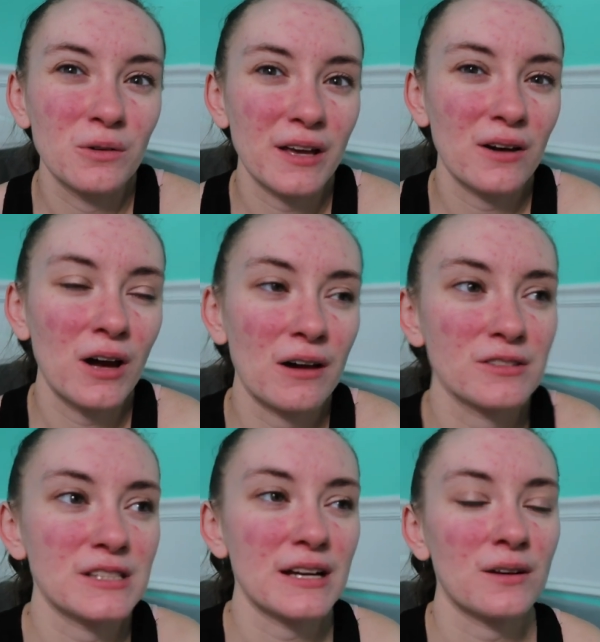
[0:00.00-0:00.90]
go that
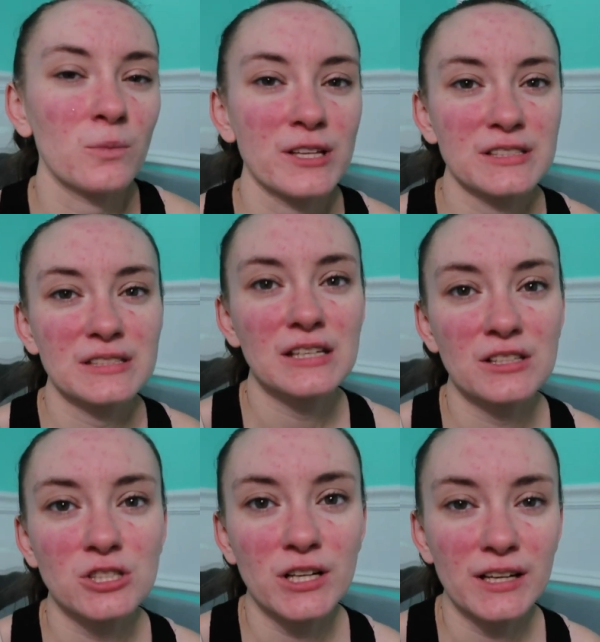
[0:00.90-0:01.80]
outside on
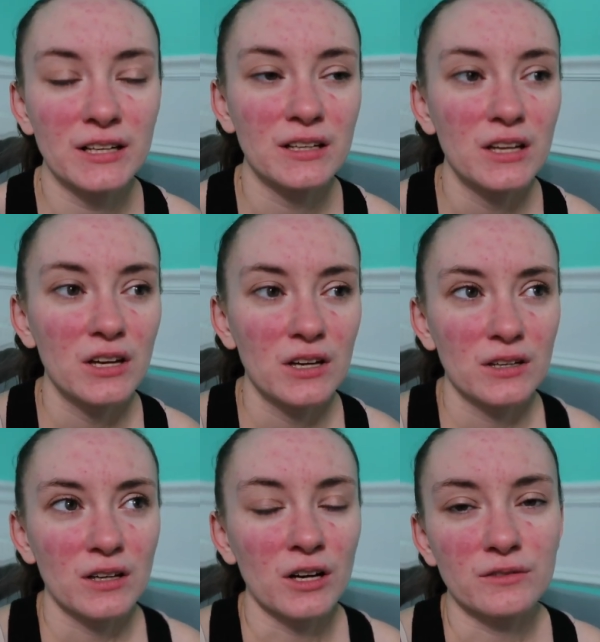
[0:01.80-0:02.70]
Wednesday and try and
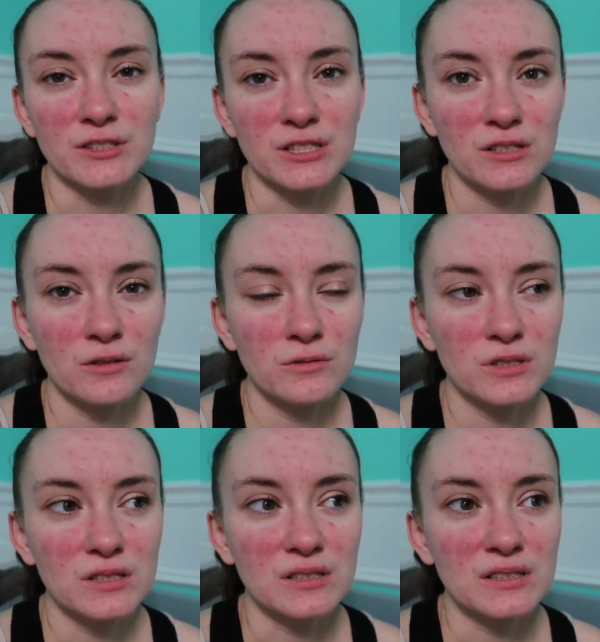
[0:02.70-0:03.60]
harvest
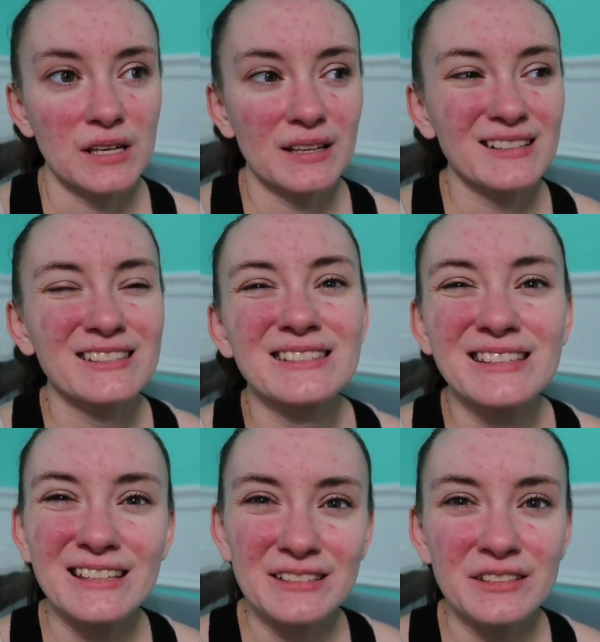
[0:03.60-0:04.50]
those instead because
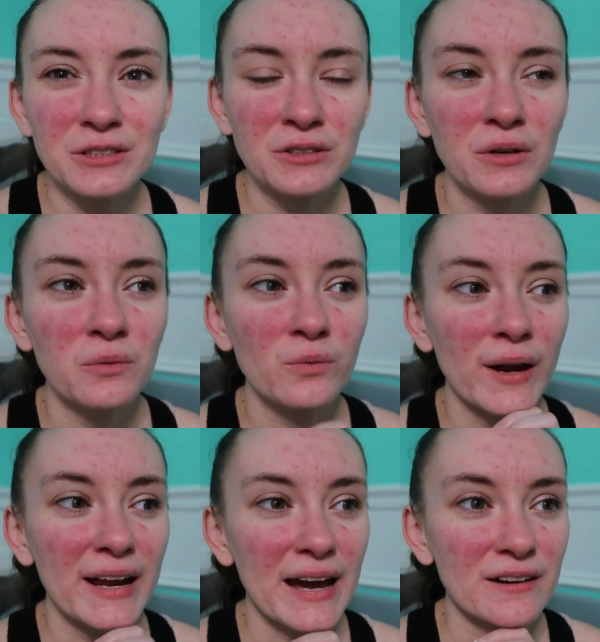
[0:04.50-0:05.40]
it's easier though
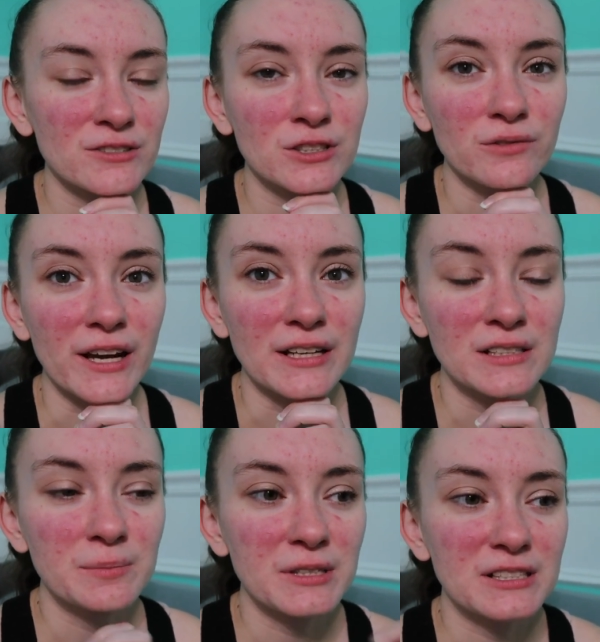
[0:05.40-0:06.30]
right after it
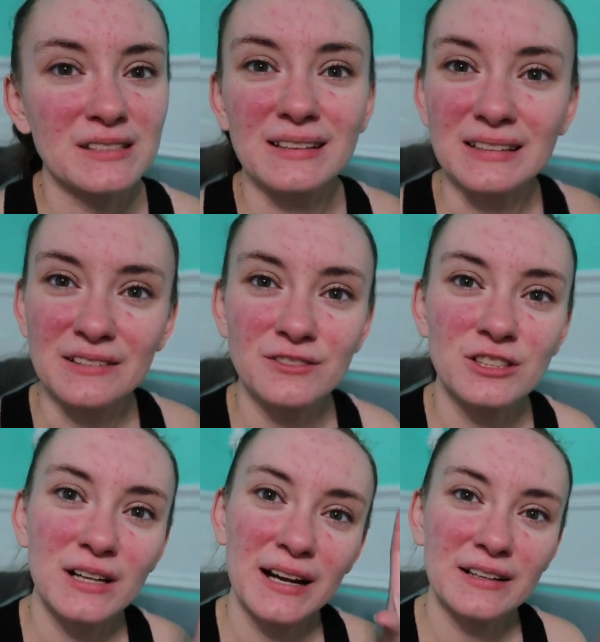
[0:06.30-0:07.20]
rains because the
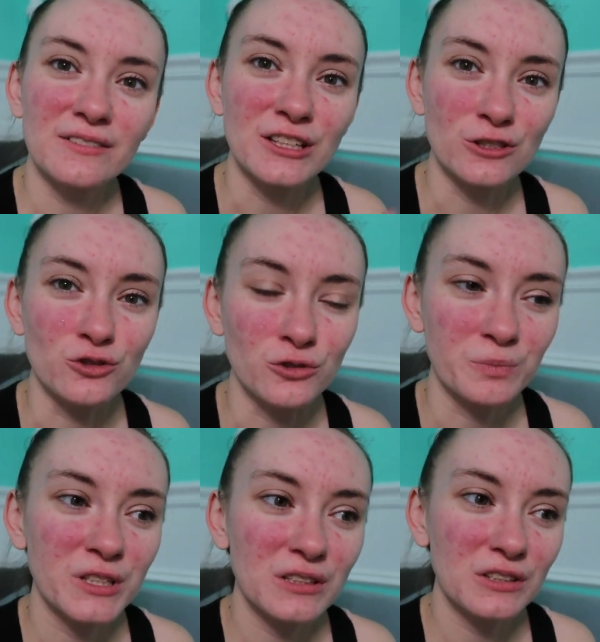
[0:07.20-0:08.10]
leaves are kind of like
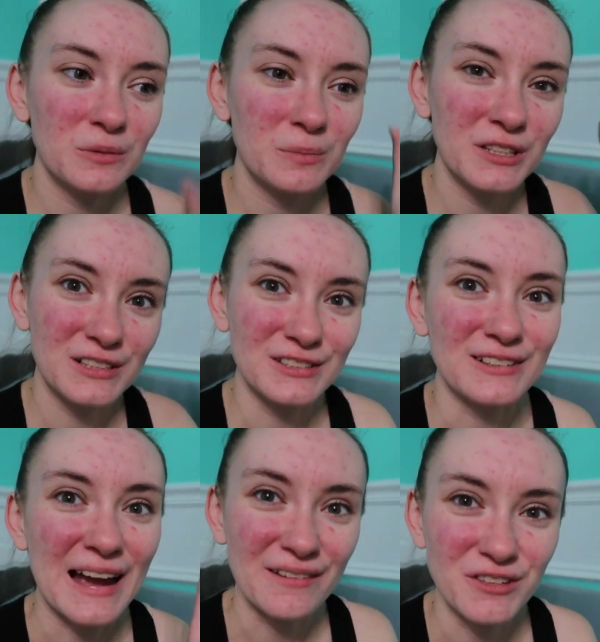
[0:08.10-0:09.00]
droopy a little bit because
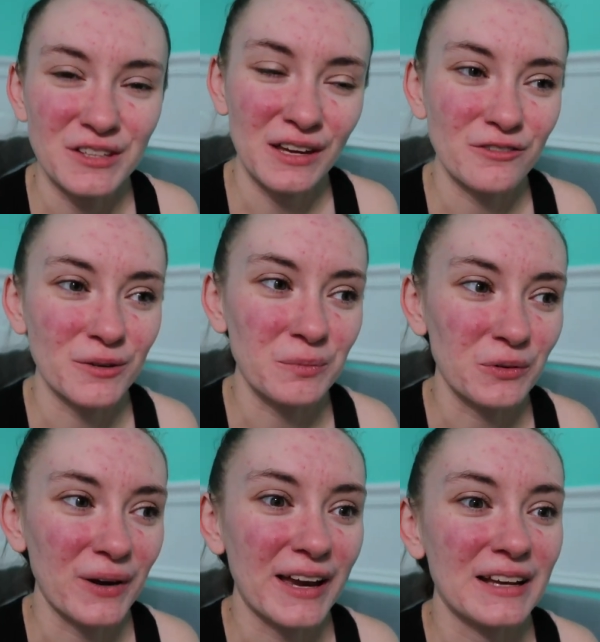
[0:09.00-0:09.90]
they're heavy like from
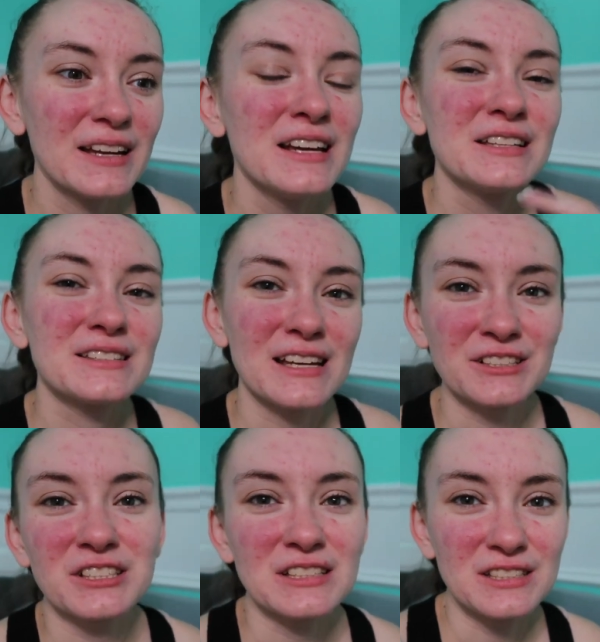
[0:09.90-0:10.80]
the rain it's
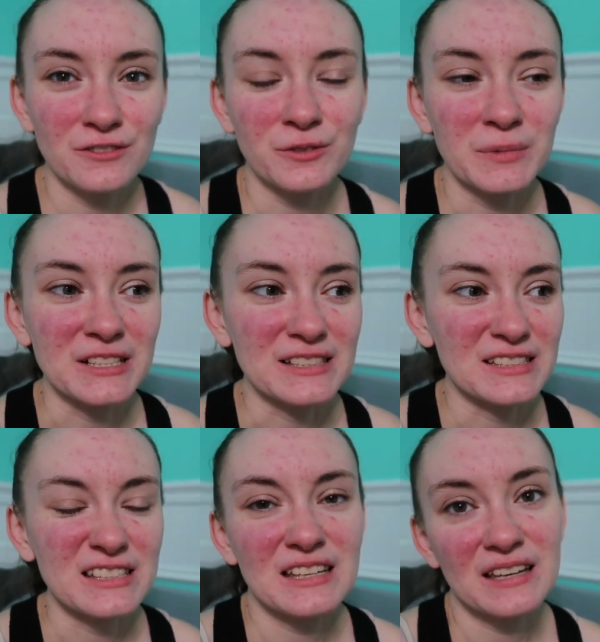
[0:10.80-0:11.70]
actually easier for me to
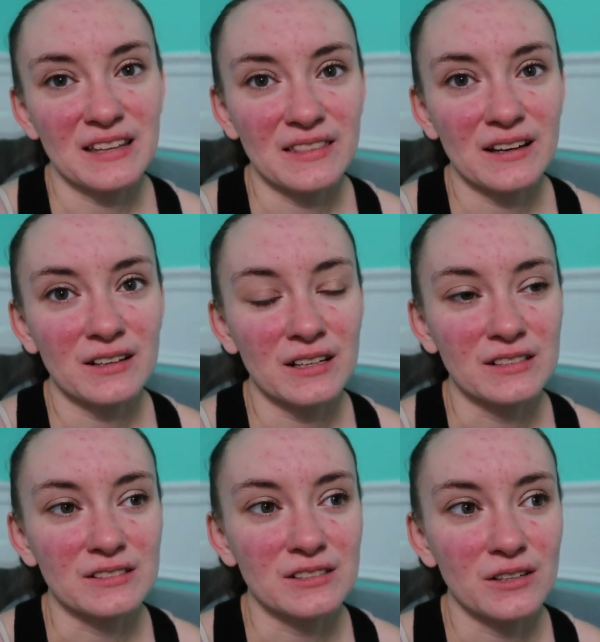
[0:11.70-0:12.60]
see in there
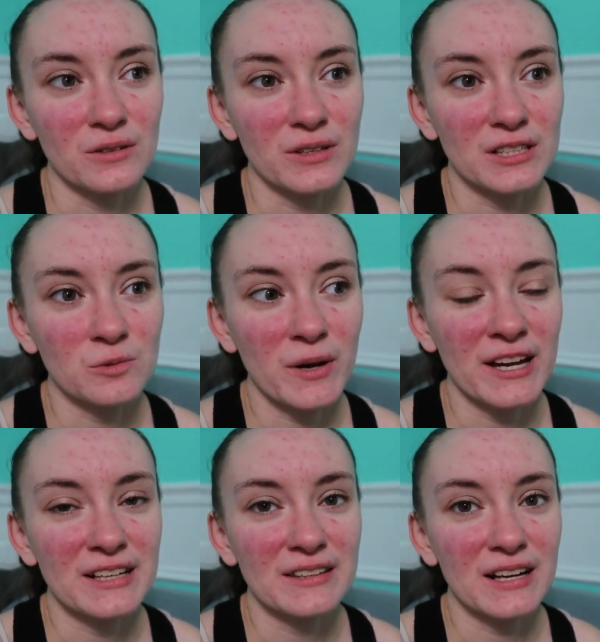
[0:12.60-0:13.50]
and so that's
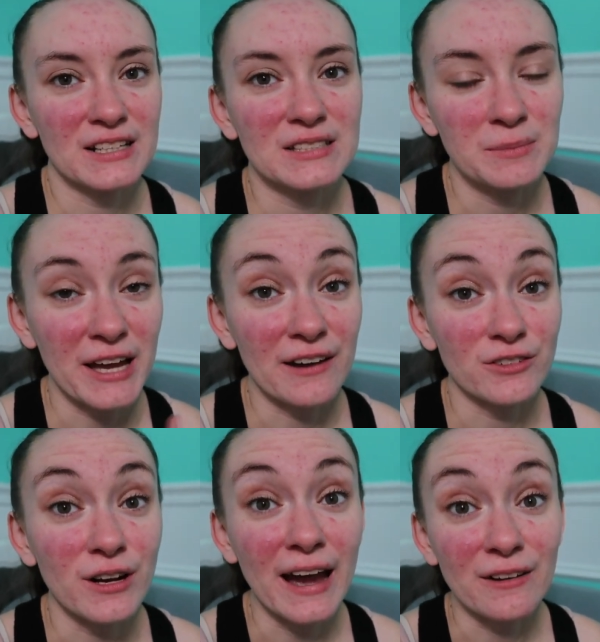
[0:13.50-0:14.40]
why it either has to be
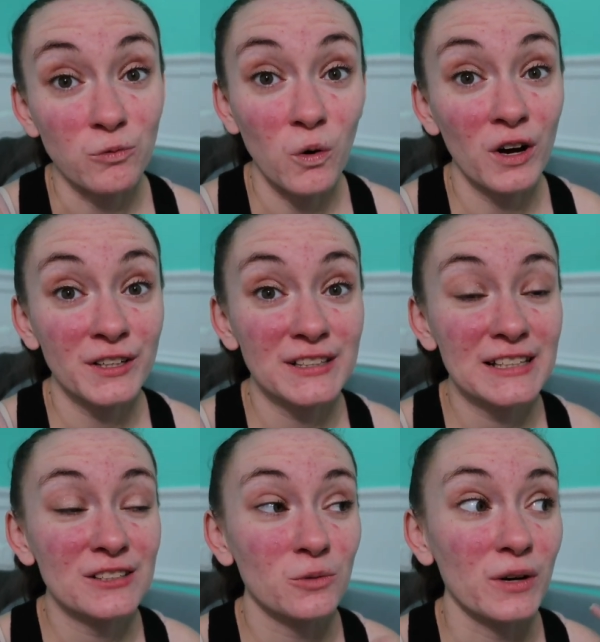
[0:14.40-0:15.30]
after I've watered
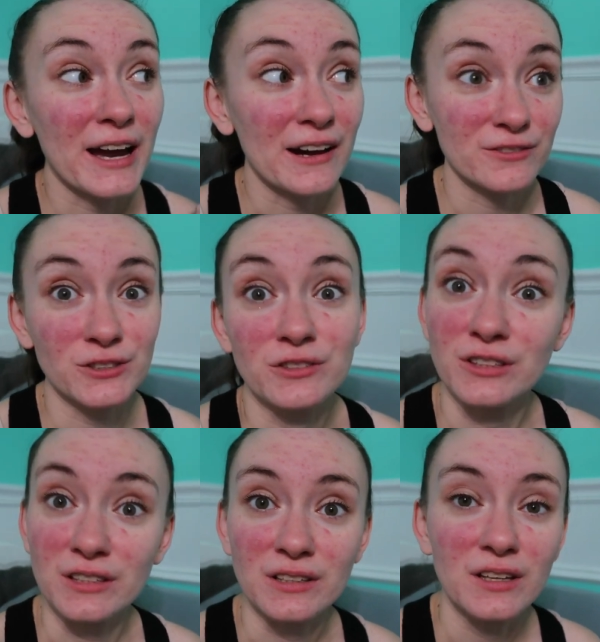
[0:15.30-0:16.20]
it or after
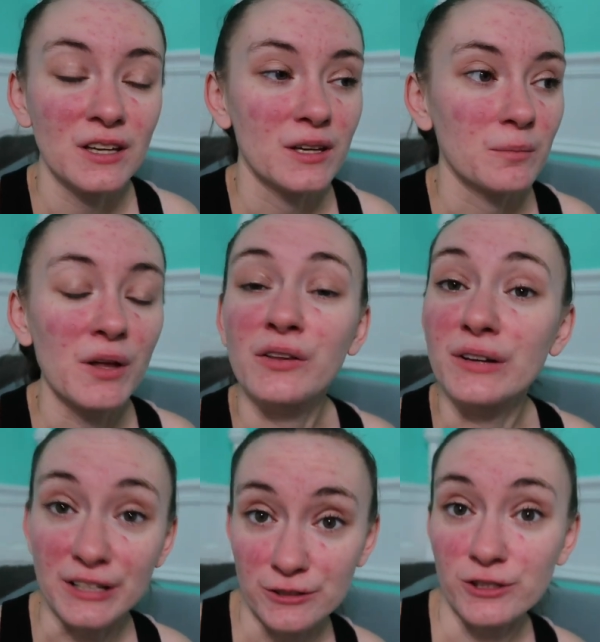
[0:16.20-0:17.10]
the
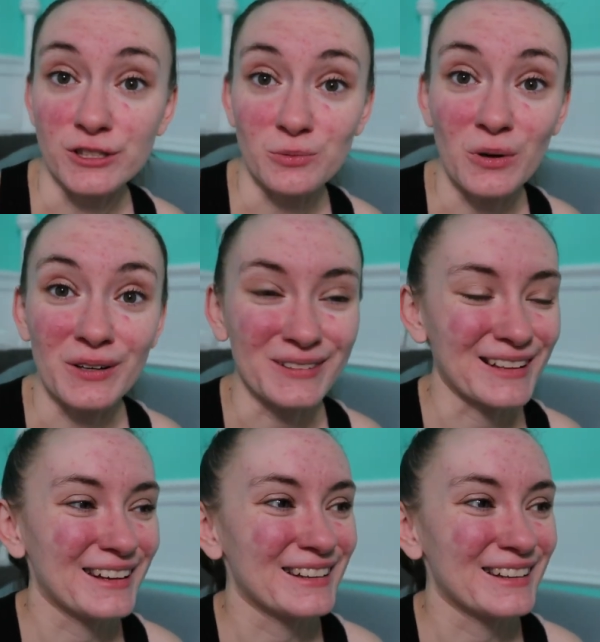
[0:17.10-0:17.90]
Mother Nature has watered